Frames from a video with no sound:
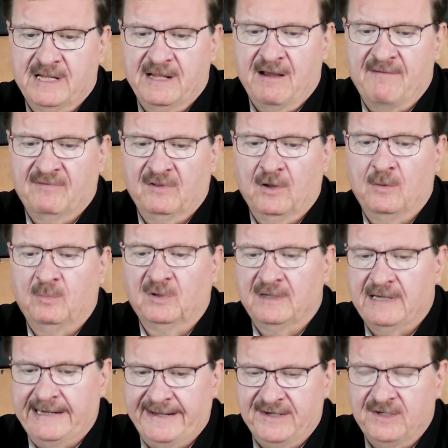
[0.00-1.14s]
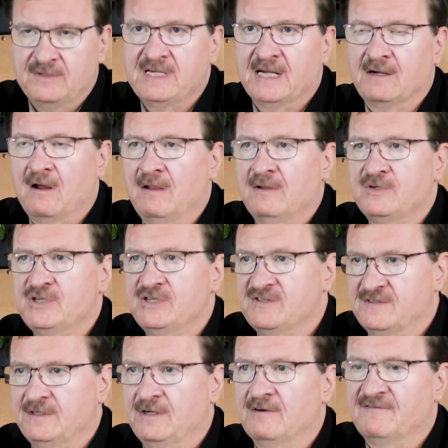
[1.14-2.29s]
the envelope, looking at new technologies.